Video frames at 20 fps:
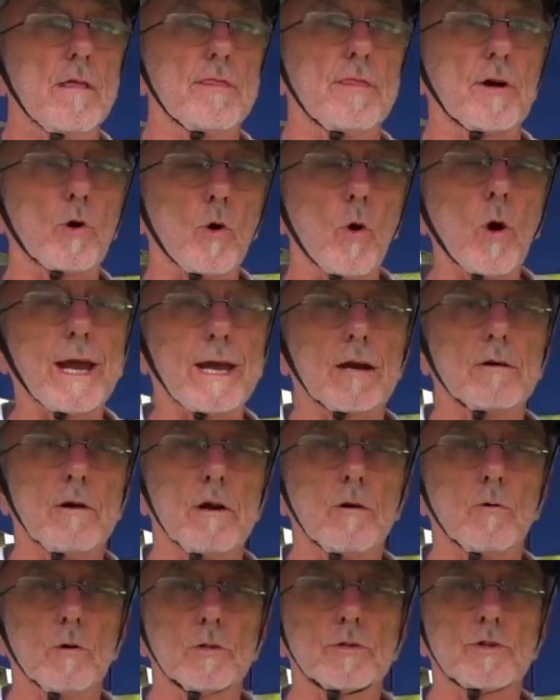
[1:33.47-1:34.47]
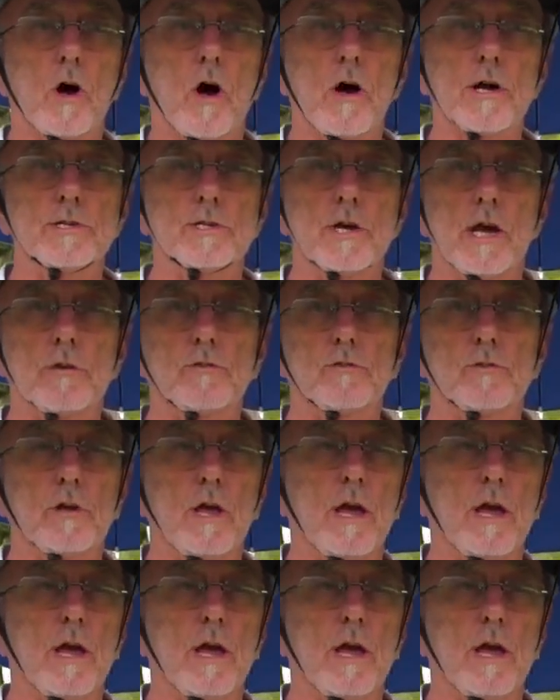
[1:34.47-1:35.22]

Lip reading: the quicker it will digest